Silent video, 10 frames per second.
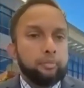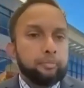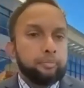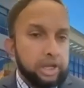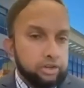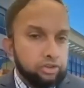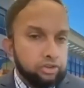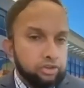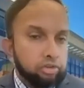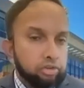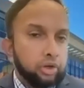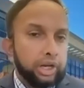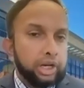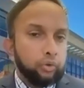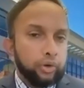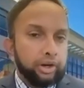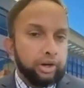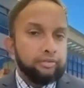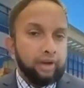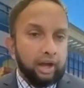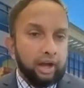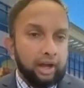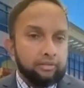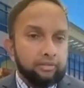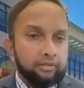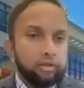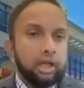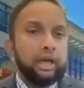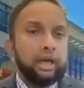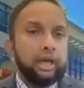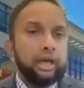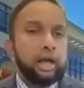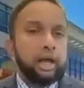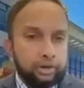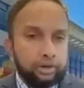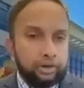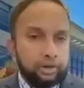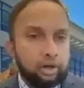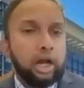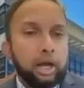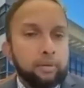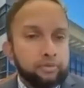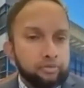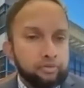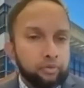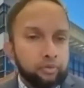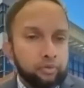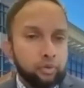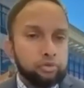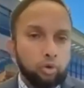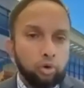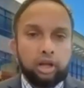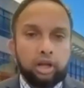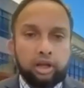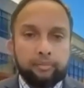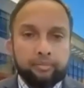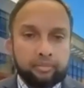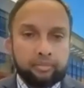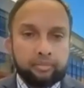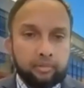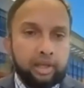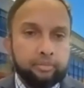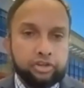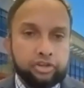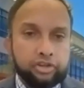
patients with a gradient greater than 5 had a higher FIB-4 score than patients